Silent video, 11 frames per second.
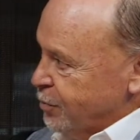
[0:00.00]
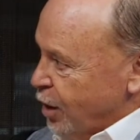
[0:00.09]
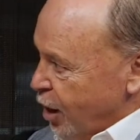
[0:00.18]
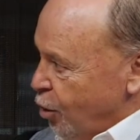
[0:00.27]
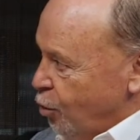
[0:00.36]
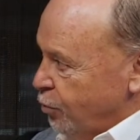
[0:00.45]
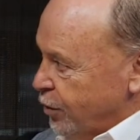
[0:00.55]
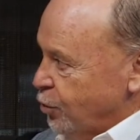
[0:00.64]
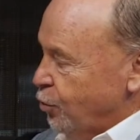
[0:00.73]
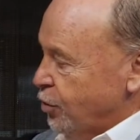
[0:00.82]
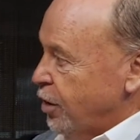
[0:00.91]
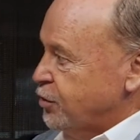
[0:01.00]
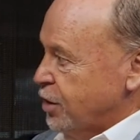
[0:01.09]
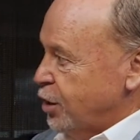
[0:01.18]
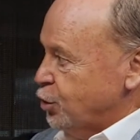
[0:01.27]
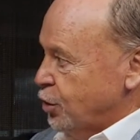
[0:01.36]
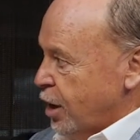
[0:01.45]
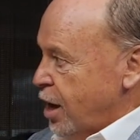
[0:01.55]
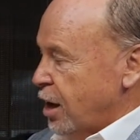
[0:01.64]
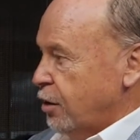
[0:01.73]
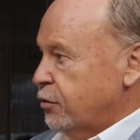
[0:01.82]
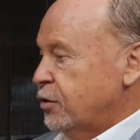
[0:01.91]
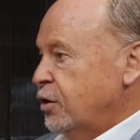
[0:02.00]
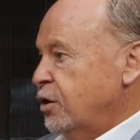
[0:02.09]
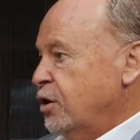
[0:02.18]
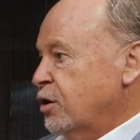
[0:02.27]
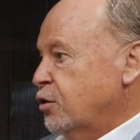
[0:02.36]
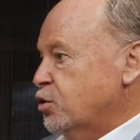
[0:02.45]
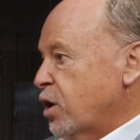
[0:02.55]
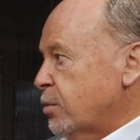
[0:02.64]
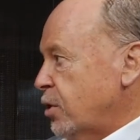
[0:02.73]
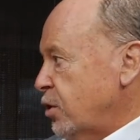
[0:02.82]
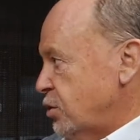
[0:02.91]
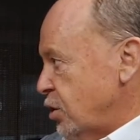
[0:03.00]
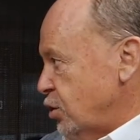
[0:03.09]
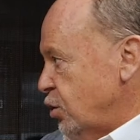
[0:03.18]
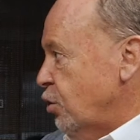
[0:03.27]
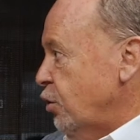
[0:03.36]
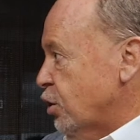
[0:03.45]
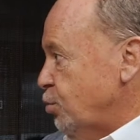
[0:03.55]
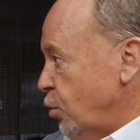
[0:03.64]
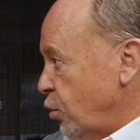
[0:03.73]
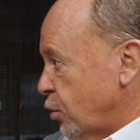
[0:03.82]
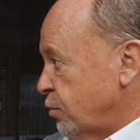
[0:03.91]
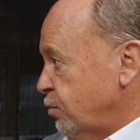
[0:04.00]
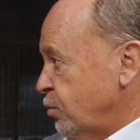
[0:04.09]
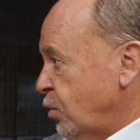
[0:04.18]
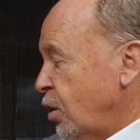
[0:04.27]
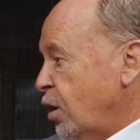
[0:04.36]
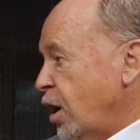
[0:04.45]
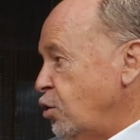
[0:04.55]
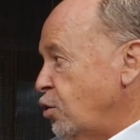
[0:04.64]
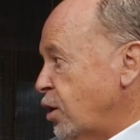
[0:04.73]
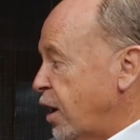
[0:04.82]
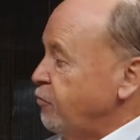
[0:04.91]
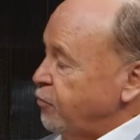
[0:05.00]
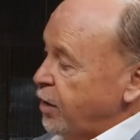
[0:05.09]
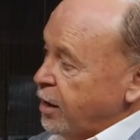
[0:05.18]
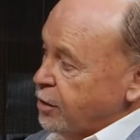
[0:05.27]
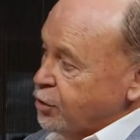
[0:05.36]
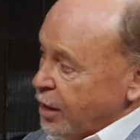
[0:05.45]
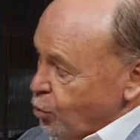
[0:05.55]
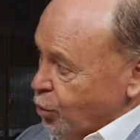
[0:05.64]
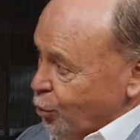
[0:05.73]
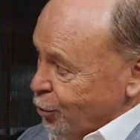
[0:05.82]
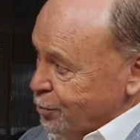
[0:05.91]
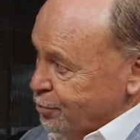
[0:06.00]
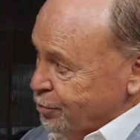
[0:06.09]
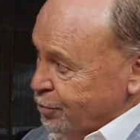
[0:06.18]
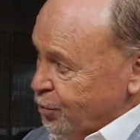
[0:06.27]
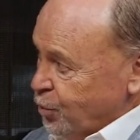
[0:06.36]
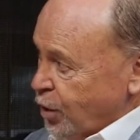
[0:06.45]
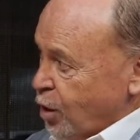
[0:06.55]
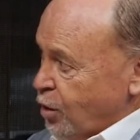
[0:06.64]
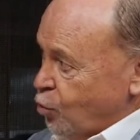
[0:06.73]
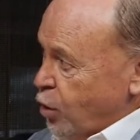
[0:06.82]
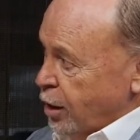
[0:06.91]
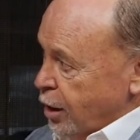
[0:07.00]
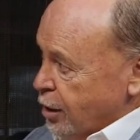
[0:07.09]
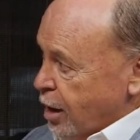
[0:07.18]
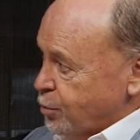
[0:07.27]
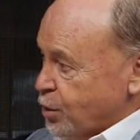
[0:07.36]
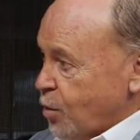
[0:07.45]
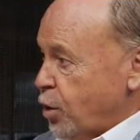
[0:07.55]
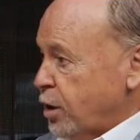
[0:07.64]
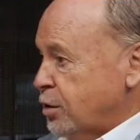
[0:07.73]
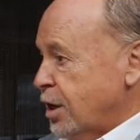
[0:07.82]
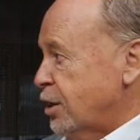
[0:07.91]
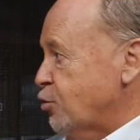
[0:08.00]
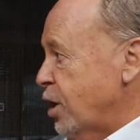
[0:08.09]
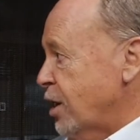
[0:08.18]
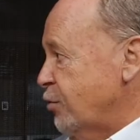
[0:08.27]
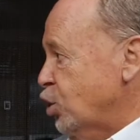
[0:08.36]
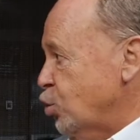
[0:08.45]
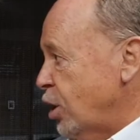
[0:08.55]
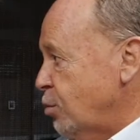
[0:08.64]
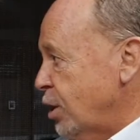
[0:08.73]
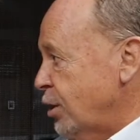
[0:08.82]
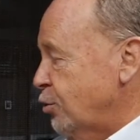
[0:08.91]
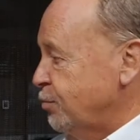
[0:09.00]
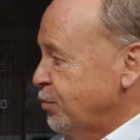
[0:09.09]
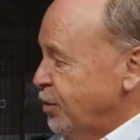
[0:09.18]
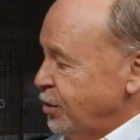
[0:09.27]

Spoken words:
goal for the organisation to have, because rugby league is this unique sport, and you can have fans anywhere in the world. You know, and if we can end up somewhere down the track having 20 million or